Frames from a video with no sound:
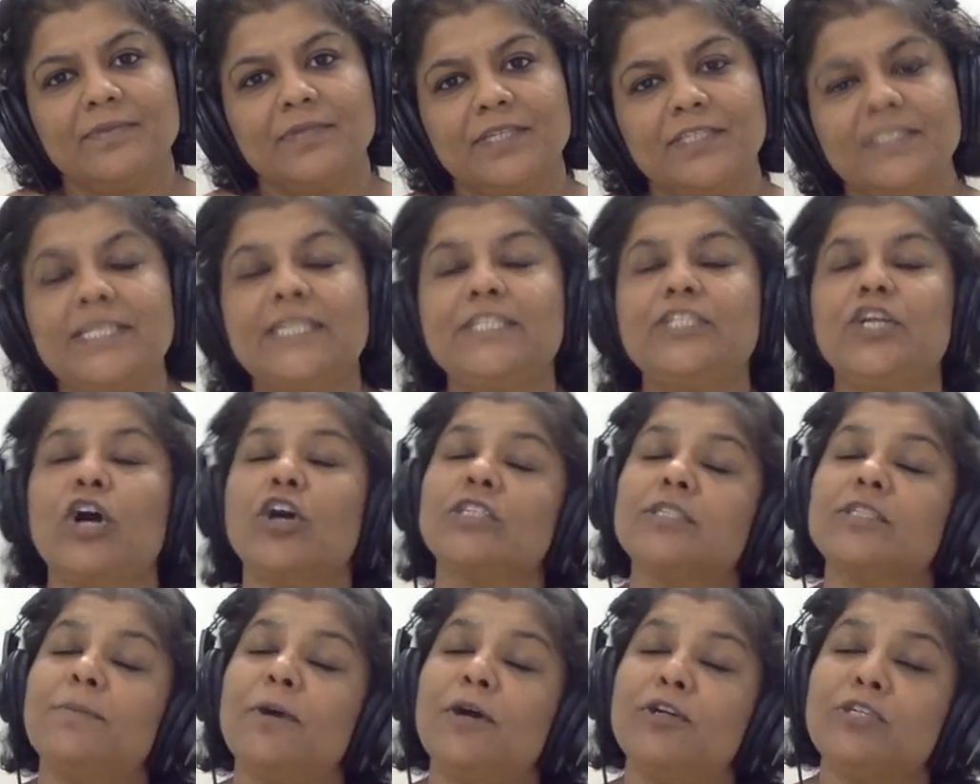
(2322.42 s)
She
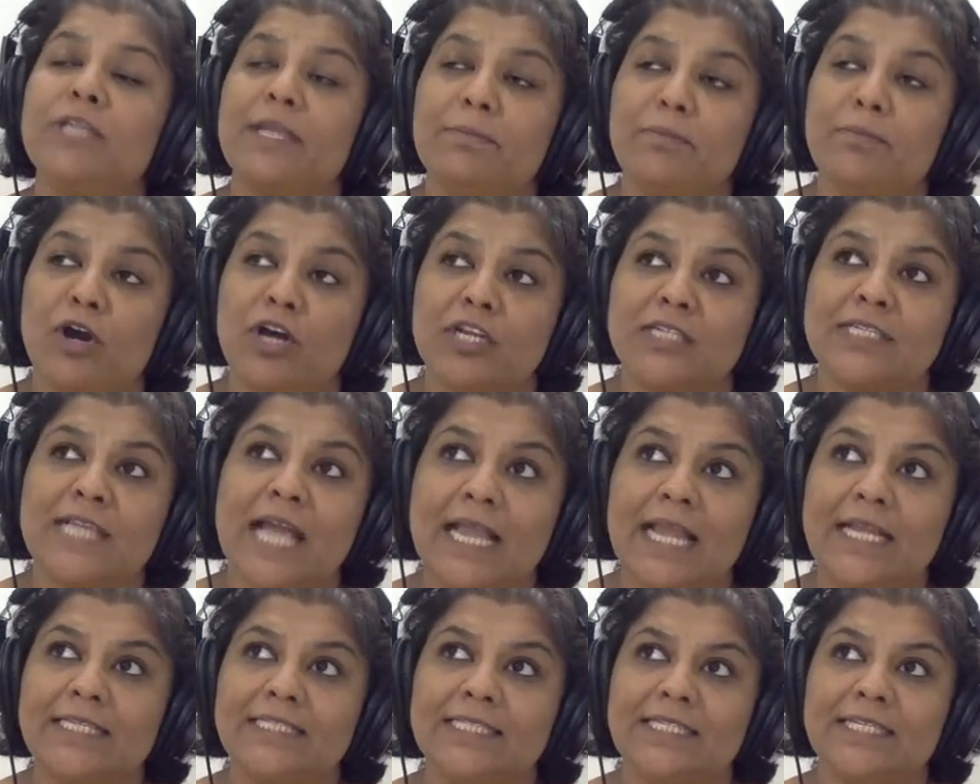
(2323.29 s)
talks about
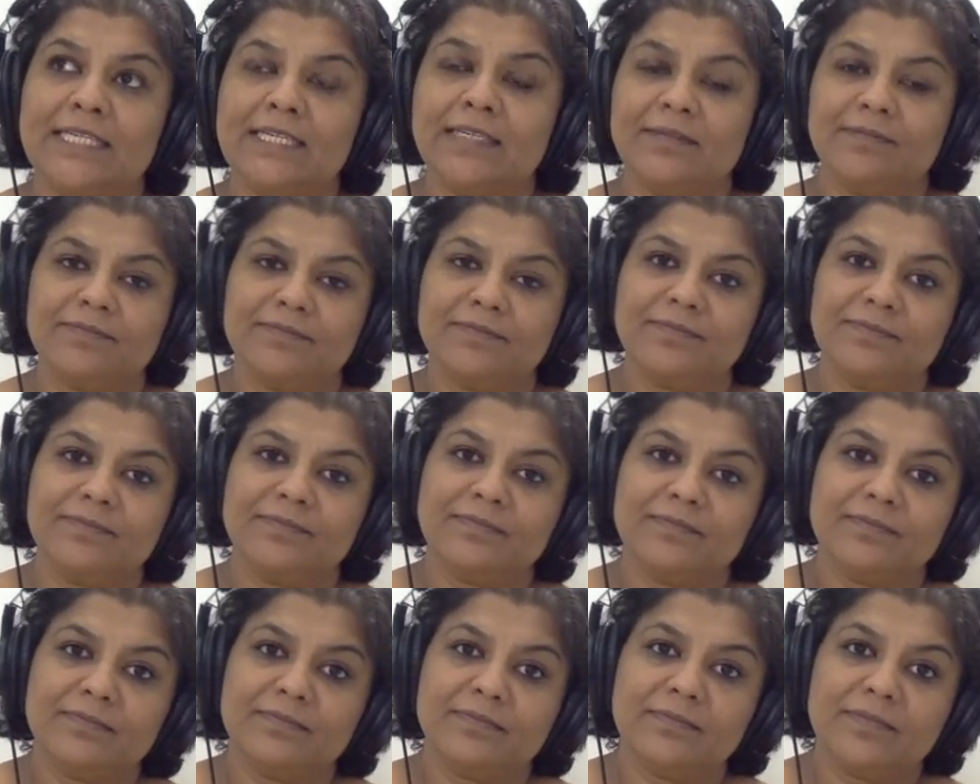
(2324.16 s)
immortality.
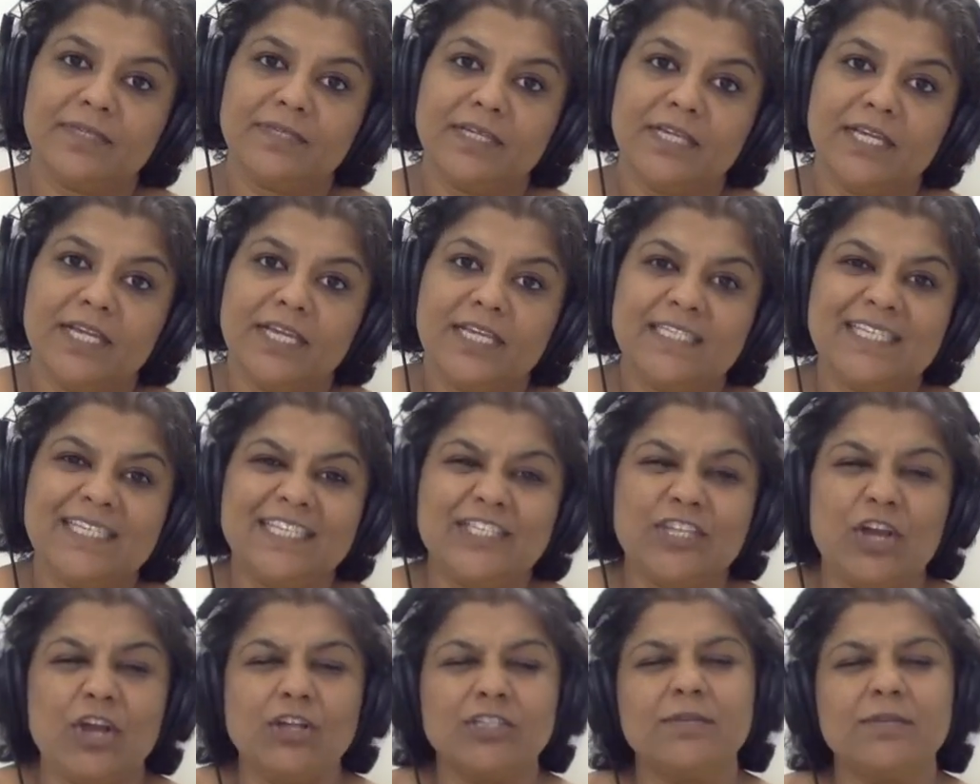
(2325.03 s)
She
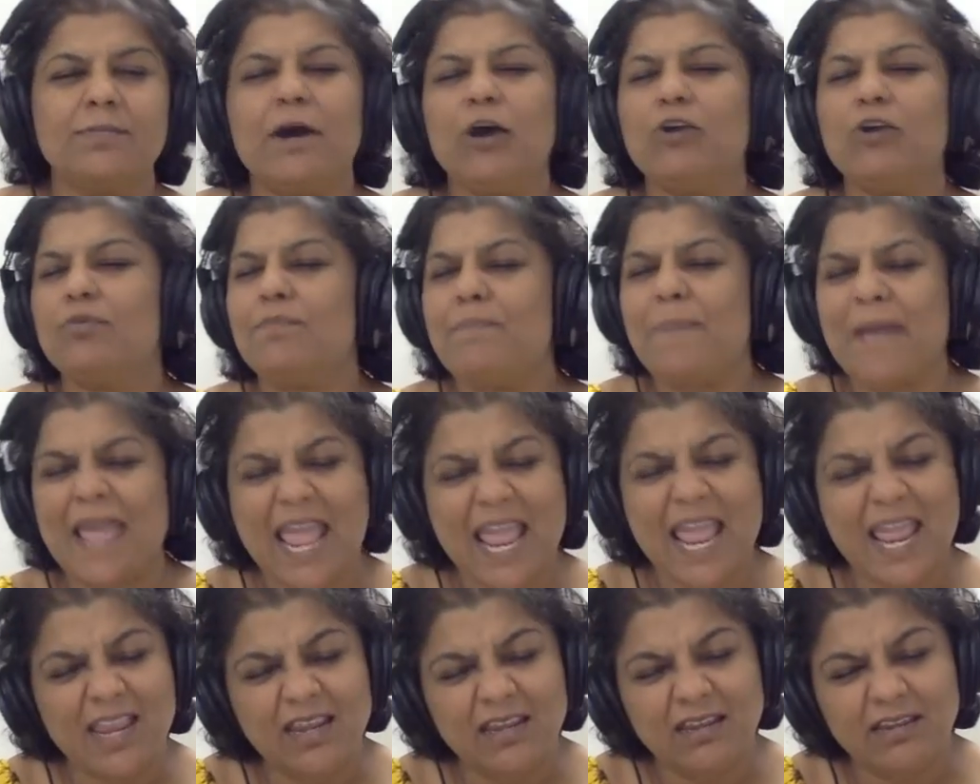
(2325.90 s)
talks about
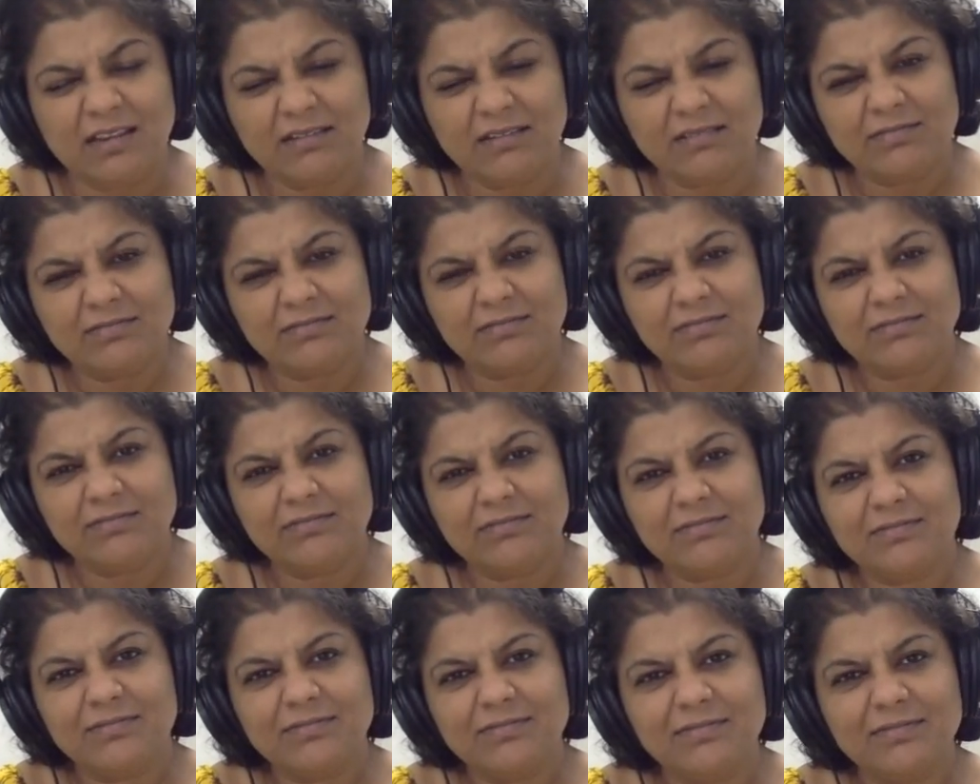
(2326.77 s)
pain.
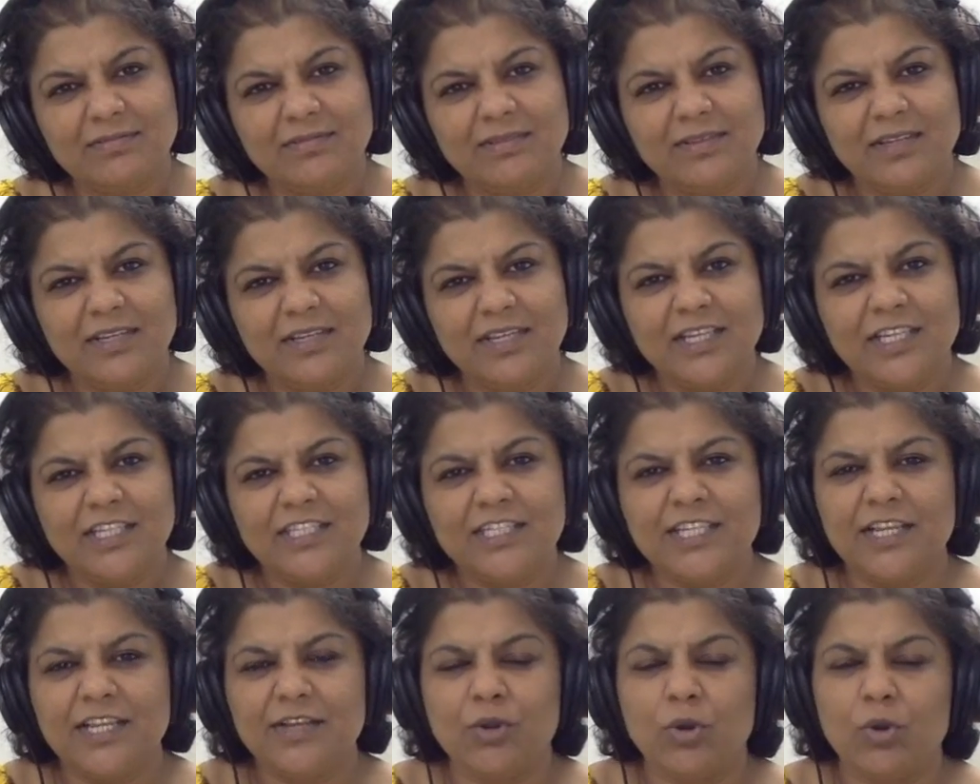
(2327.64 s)

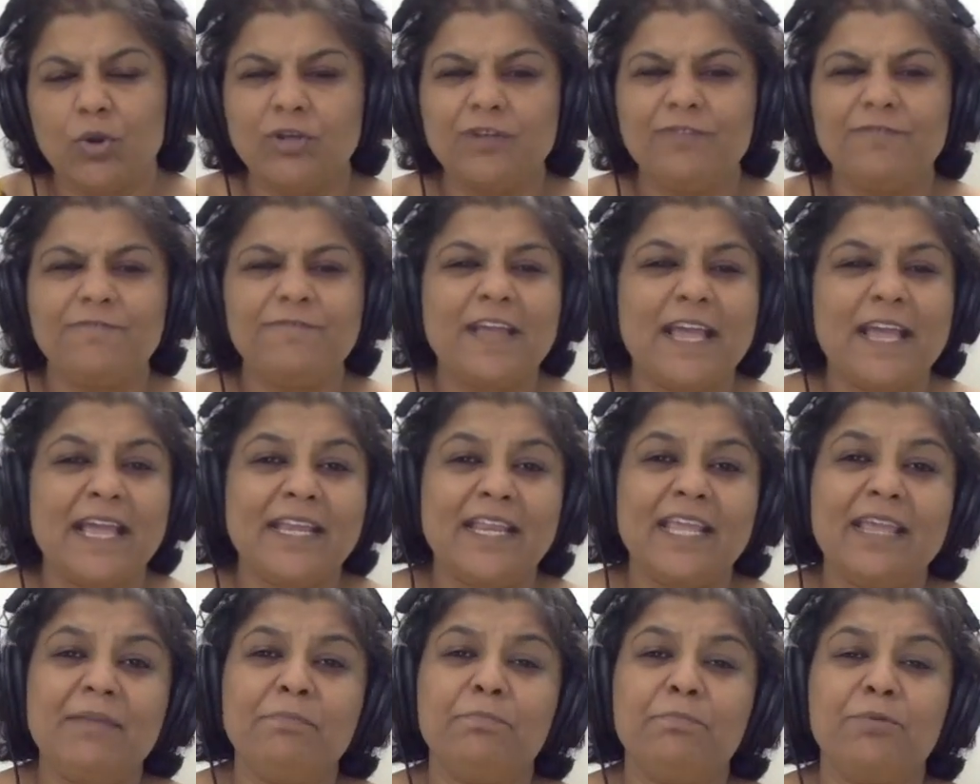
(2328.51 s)
She wrote
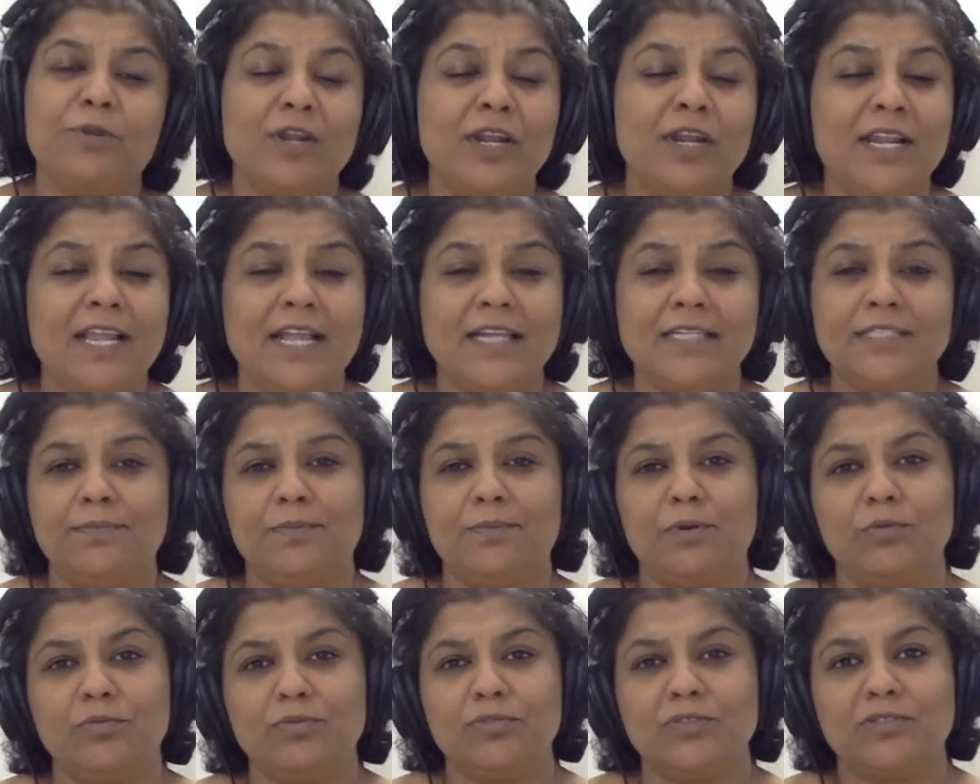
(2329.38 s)
very brilliant
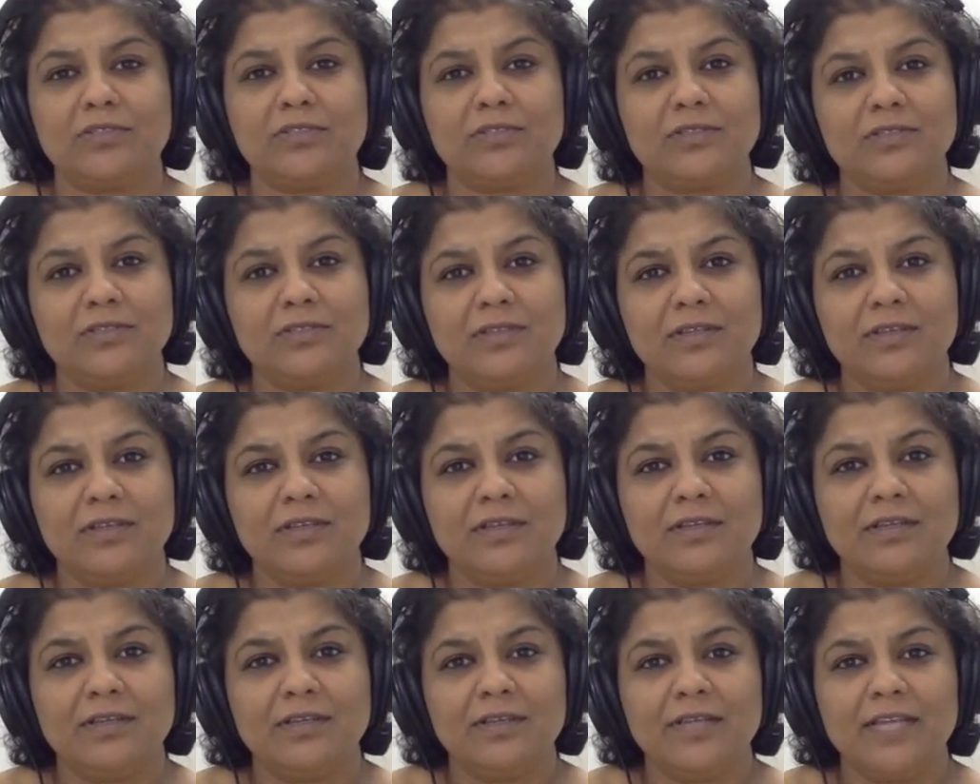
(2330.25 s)
poems.
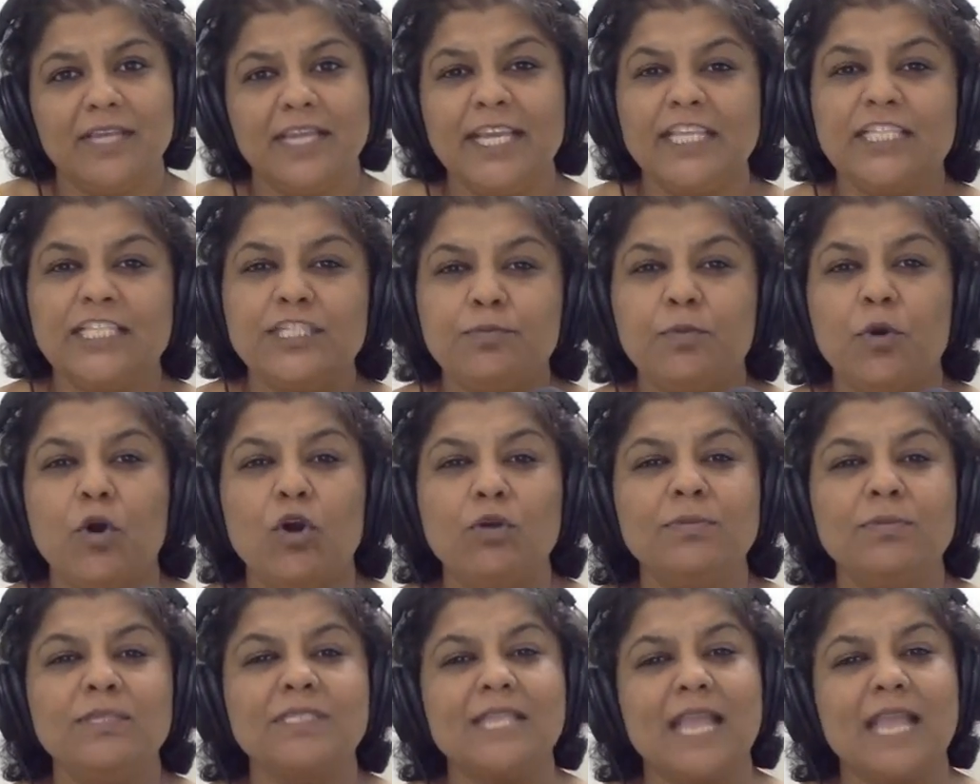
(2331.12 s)
Each
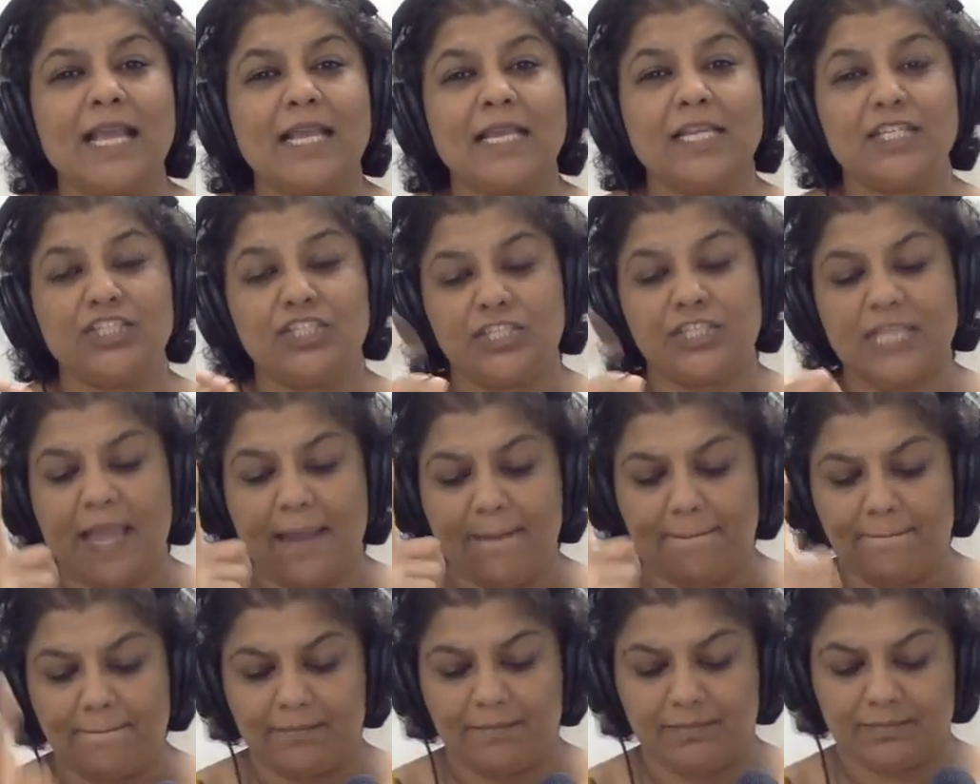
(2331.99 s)
poem is like a
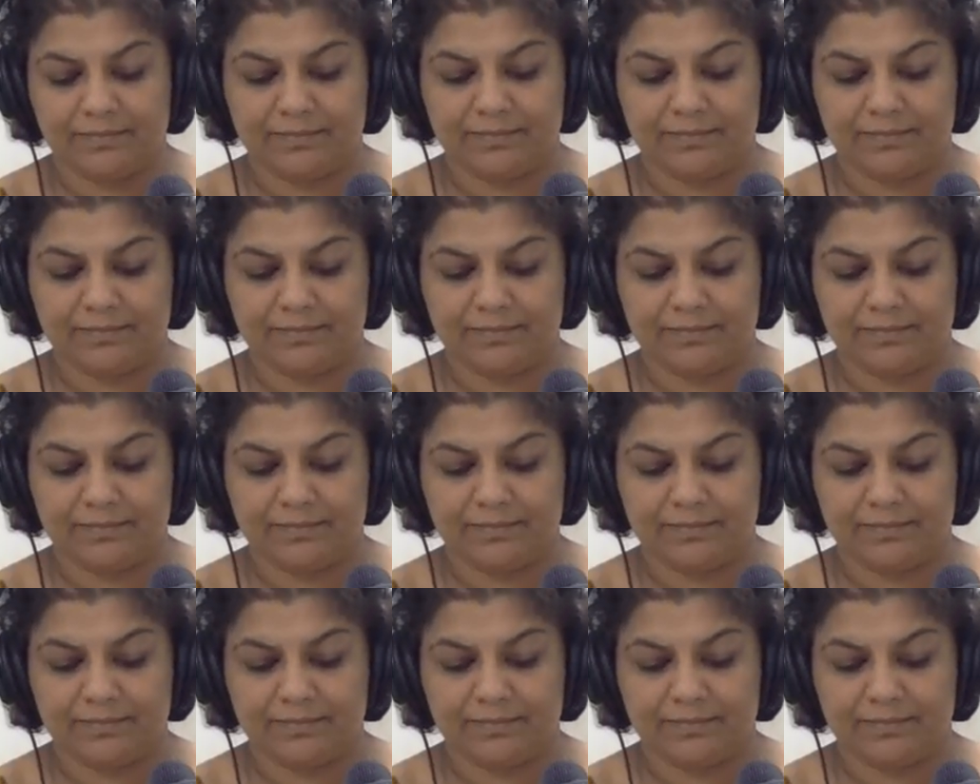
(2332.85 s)
gem.